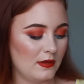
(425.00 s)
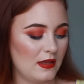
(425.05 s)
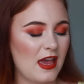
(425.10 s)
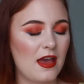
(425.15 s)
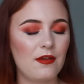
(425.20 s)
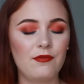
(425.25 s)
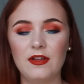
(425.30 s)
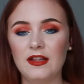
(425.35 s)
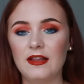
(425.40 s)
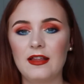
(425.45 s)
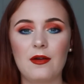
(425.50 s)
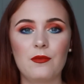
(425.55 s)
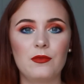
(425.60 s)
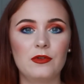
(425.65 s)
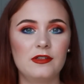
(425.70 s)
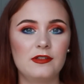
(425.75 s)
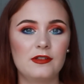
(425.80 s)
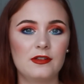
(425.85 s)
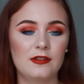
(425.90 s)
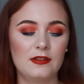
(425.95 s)
yeah, I think that
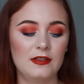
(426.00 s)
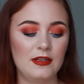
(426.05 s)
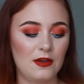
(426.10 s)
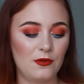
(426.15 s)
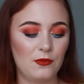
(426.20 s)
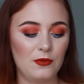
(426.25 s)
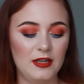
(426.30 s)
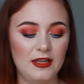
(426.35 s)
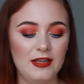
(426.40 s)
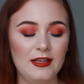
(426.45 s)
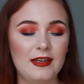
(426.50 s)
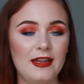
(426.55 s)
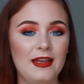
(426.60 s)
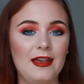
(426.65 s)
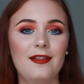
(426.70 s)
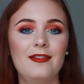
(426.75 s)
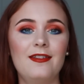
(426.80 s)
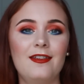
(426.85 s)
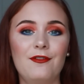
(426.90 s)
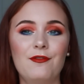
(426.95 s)
was the only
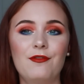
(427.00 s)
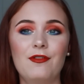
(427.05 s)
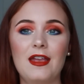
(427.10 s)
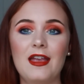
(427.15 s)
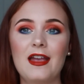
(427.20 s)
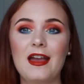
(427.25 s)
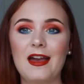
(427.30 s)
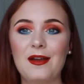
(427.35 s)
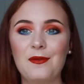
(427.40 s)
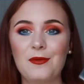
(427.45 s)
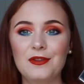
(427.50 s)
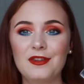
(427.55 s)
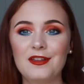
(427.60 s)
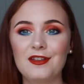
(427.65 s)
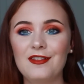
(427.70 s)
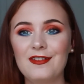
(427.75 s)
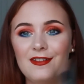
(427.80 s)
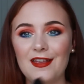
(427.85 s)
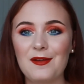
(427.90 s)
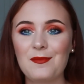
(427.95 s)
negative thing I
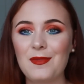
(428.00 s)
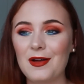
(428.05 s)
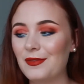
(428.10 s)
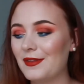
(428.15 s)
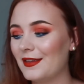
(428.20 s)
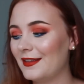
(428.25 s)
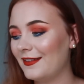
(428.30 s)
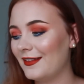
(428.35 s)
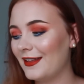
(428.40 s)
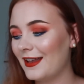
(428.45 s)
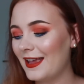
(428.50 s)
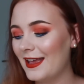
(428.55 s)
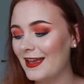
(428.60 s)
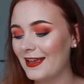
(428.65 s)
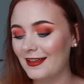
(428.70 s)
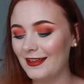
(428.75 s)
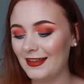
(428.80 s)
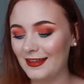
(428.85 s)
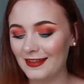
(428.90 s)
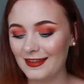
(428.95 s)
wanted to say about this today.
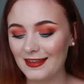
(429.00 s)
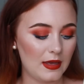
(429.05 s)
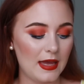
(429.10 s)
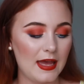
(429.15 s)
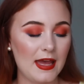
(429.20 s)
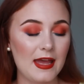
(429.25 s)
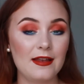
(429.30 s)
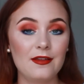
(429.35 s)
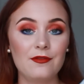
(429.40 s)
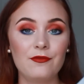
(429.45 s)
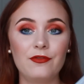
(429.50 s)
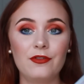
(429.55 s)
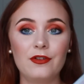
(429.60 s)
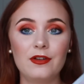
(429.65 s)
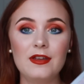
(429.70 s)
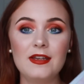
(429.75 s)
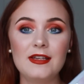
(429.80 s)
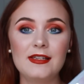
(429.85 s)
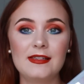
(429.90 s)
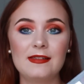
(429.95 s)
And for
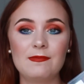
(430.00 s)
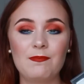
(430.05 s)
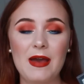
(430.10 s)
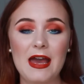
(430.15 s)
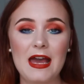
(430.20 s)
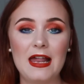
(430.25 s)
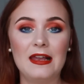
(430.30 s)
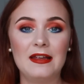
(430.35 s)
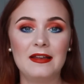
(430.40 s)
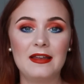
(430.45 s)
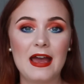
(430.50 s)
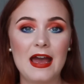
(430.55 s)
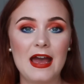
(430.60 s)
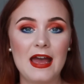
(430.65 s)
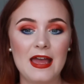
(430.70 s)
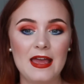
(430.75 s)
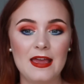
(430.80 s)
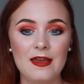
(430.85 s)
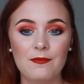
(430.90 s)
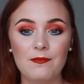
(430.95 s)
this palette
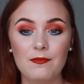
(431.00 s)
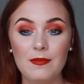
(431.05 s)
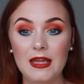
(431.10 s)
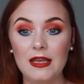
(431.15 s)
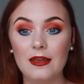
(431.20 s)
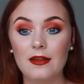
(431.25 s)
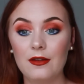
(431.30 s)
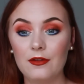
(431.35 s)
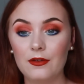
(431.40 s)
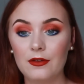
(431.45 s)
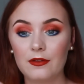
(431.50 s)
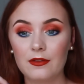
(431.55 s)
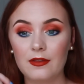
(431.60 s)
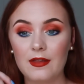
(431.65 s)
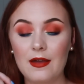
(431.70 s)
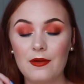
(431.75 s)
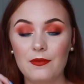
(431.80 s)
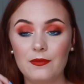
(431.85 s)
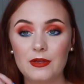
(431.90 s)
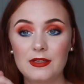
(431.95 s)
I made a look that